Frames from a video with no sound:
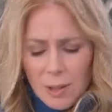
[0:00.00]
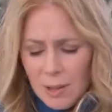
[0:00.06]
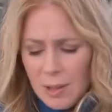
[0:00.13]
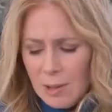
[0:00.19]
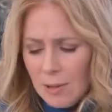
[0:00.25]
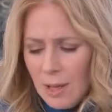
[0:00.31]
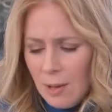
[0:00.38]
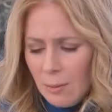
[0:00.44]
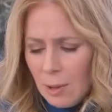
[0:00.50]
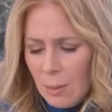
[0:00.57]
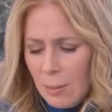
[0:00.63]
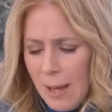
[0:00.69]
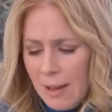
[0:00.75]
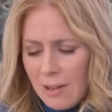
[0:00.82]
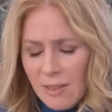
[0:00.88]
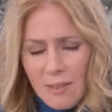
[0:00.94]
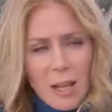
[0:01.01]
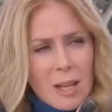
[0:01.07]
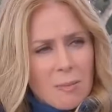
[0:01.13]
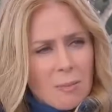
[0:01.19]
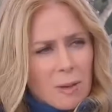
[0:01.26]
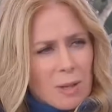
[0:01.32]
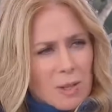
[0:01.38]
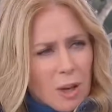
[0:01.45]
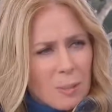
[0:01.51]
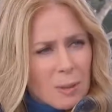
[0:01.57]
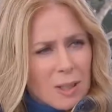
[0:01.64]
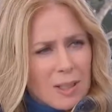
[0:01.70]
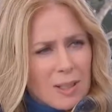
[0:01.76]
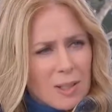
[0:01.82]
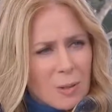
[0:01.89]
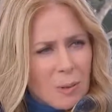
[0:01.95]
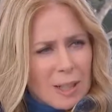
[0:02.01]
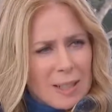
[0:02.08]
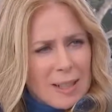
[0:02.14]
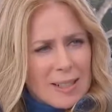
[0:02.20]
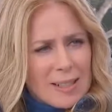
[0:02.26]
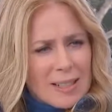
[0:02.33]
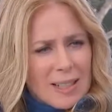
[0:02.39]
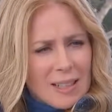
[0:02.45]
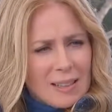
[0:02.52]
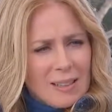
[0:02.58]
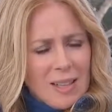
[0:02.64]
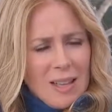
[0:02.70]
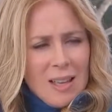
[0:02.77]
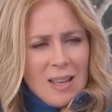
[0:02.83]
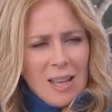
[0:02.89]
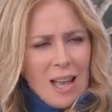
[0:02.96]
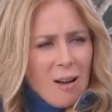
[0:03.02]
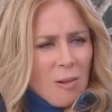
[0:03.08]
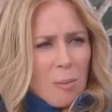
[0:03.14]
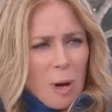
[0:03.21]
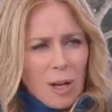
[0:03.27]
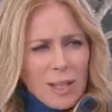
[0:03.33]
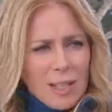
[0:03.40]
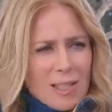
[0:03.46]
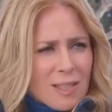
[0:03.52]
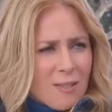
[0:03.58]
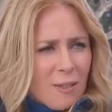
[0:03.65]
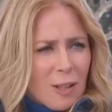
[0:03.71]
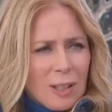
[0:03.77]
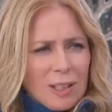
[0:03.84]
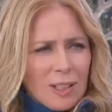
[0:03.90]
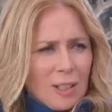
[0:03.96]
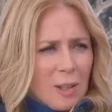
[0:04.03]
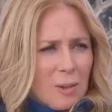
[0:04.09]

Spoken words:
It rebounded pretty sharply in 2019. How are the markets feeling to you